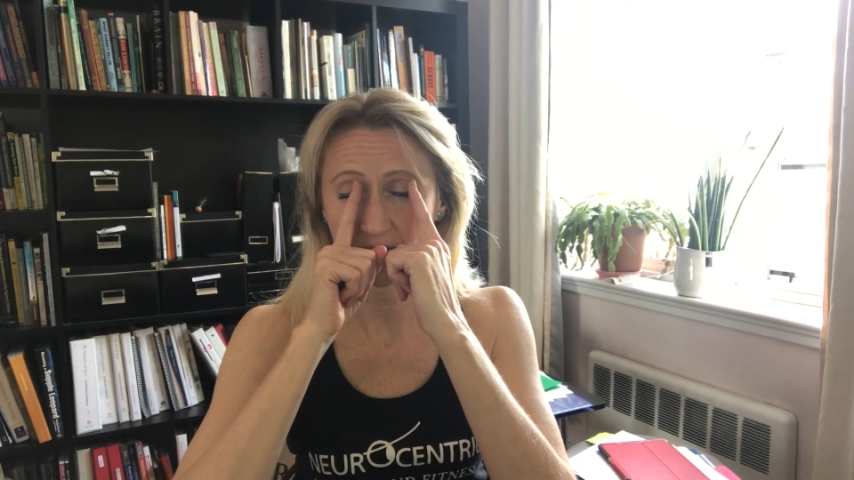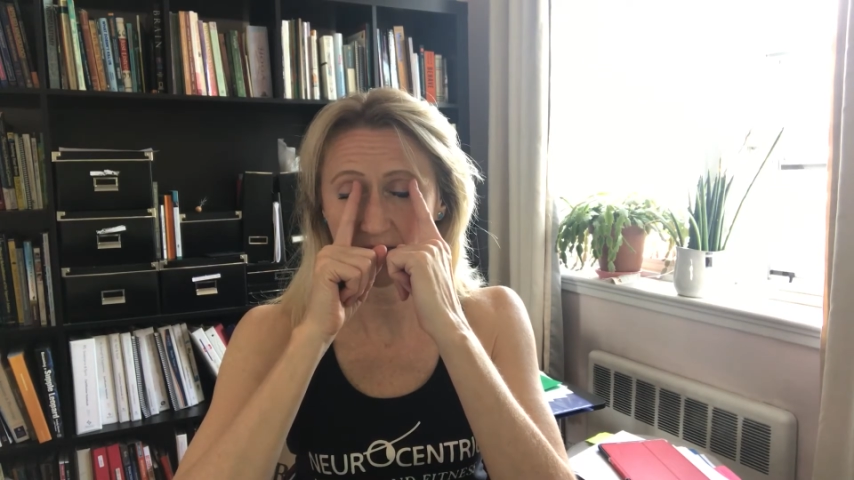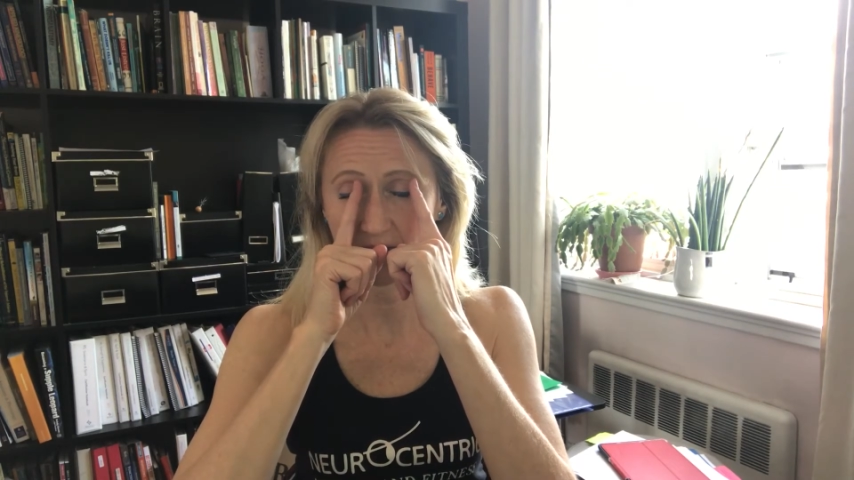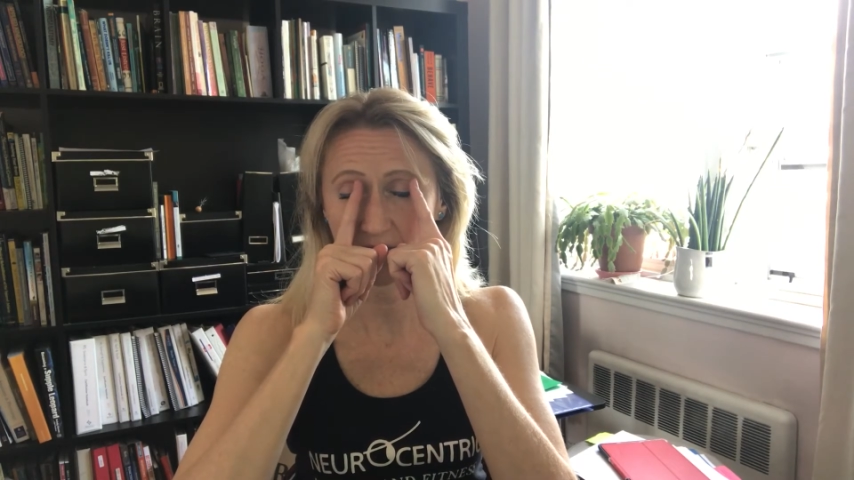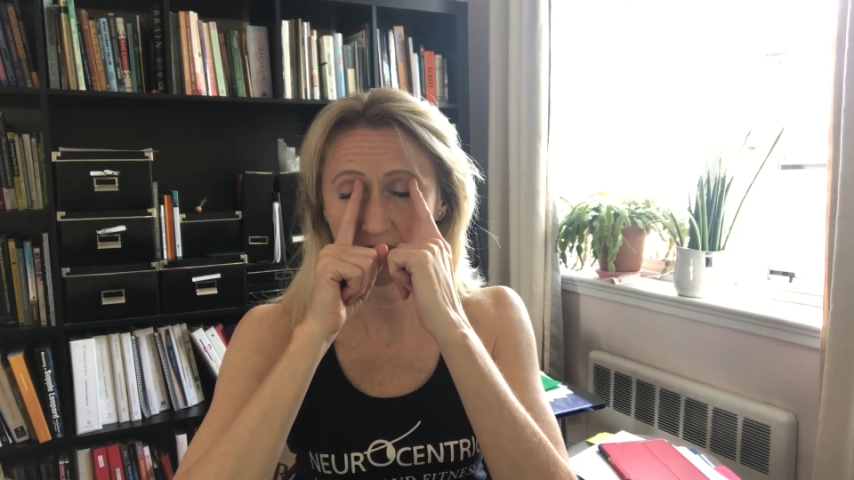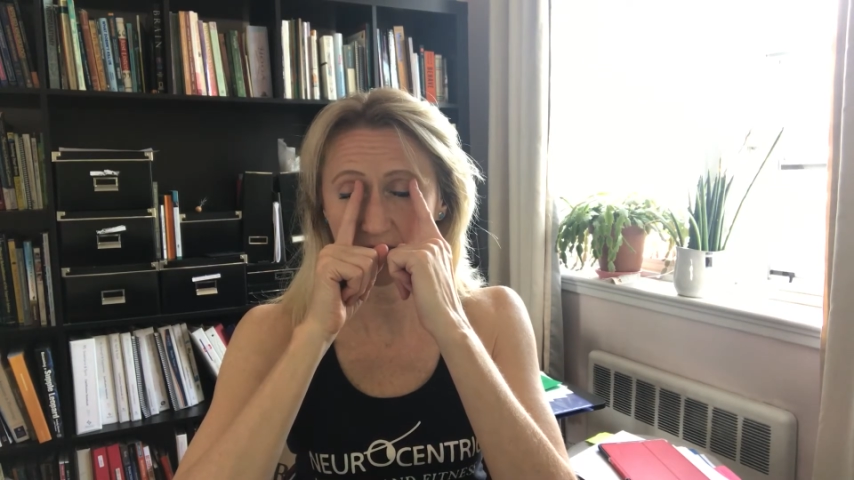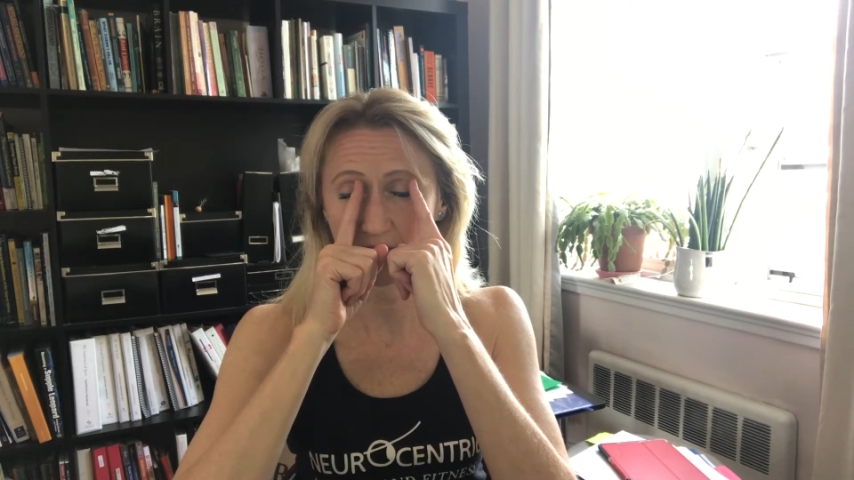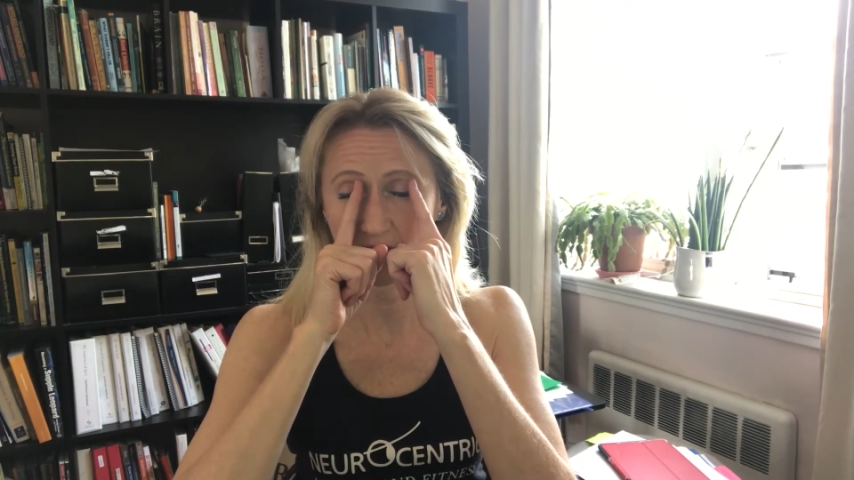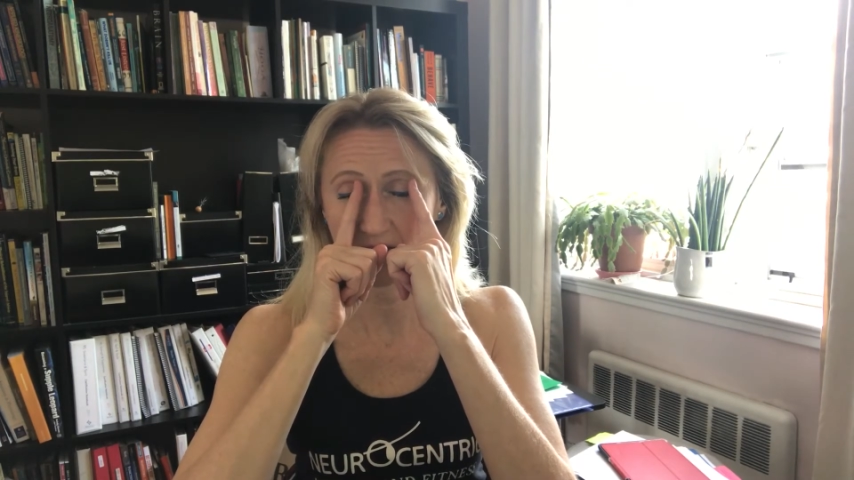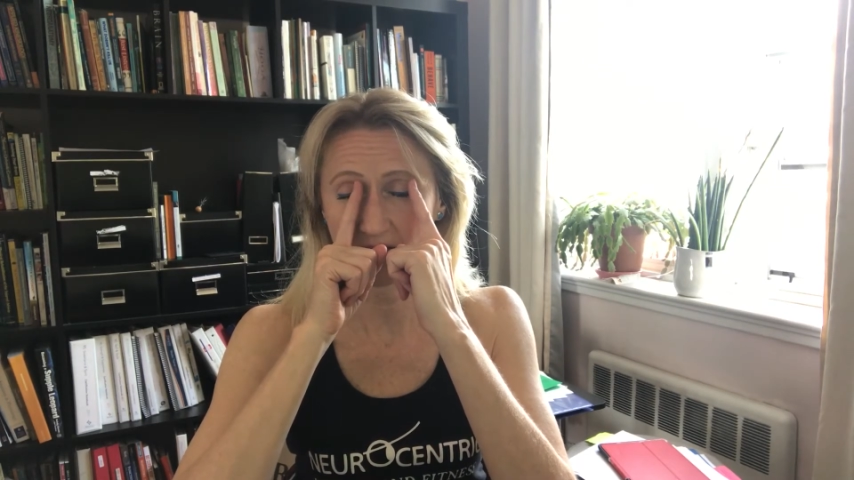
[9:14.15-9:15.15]
even with
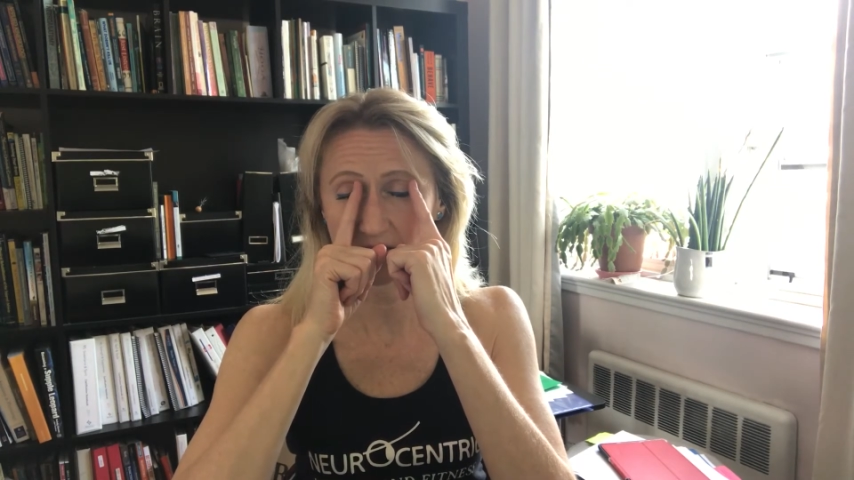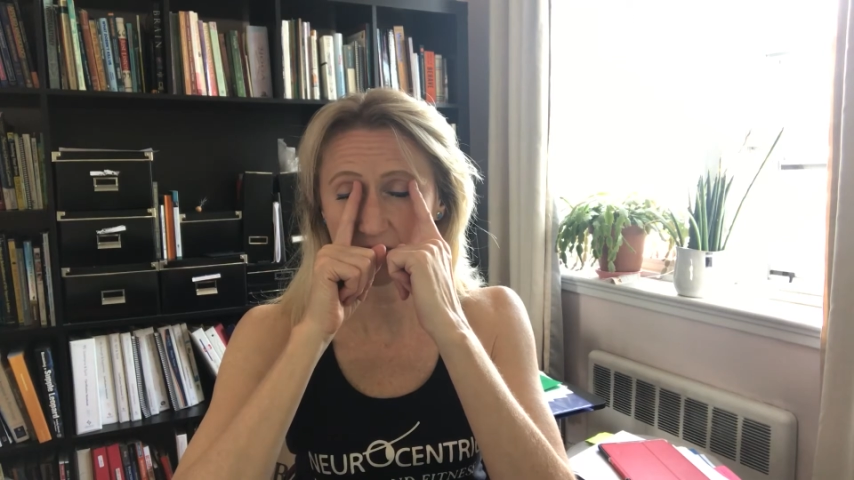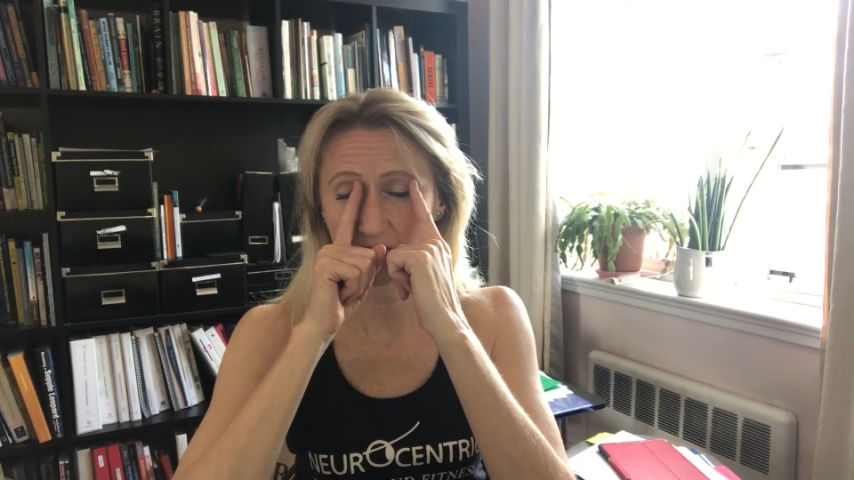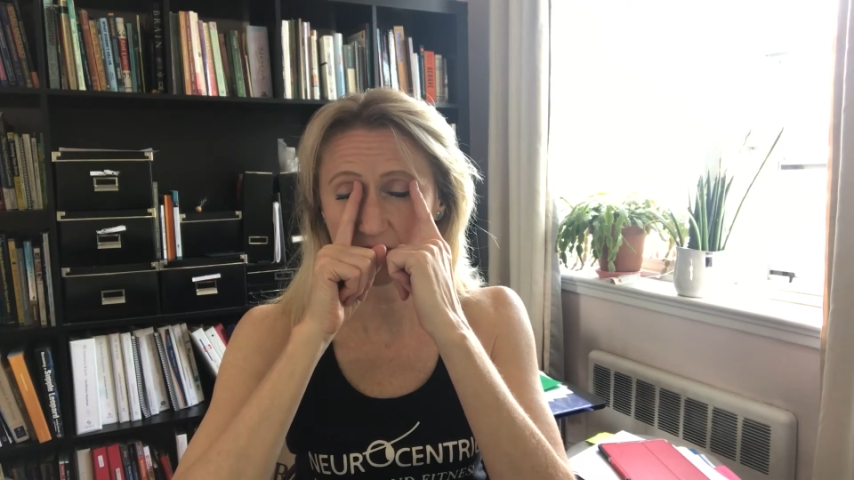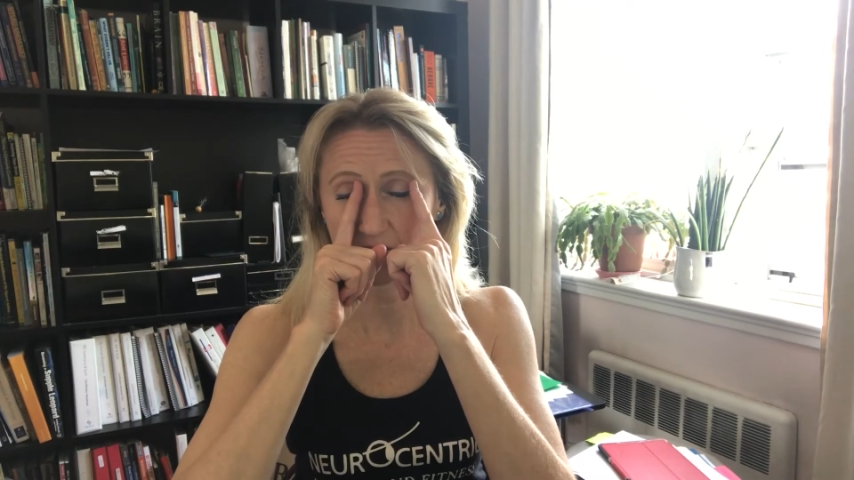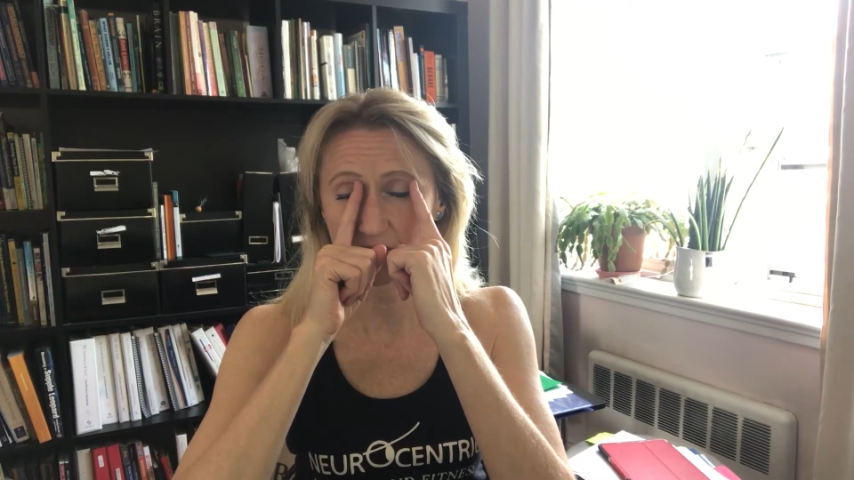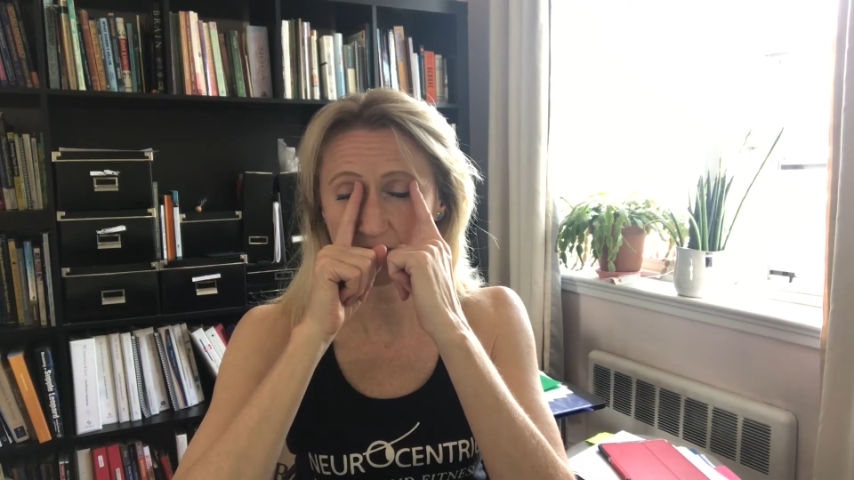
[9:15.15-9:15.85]
your eyes closed.